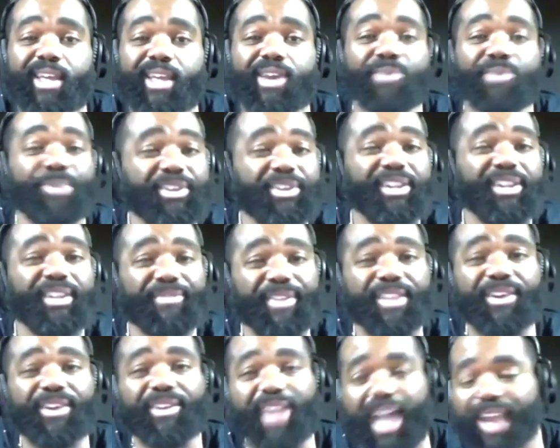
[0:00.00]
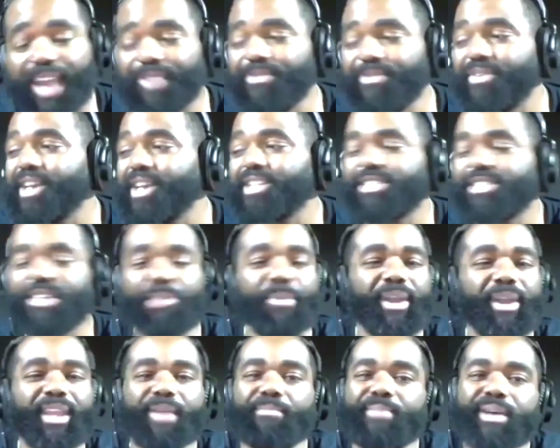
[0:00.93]
When you're living your life, some will
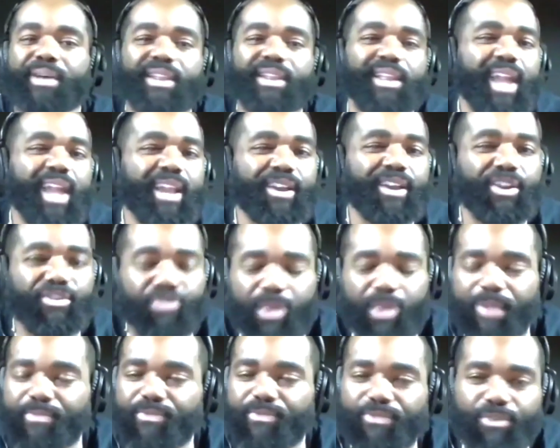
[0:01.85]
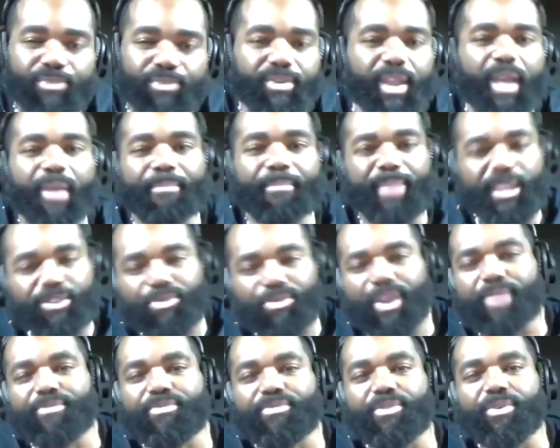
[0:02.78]
get bitter like a grapefruit. Be
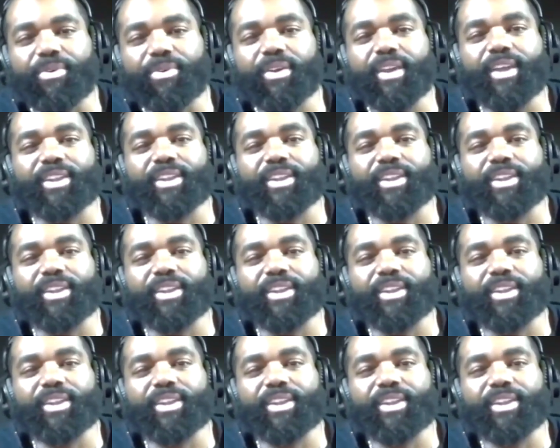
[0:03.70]
grateful.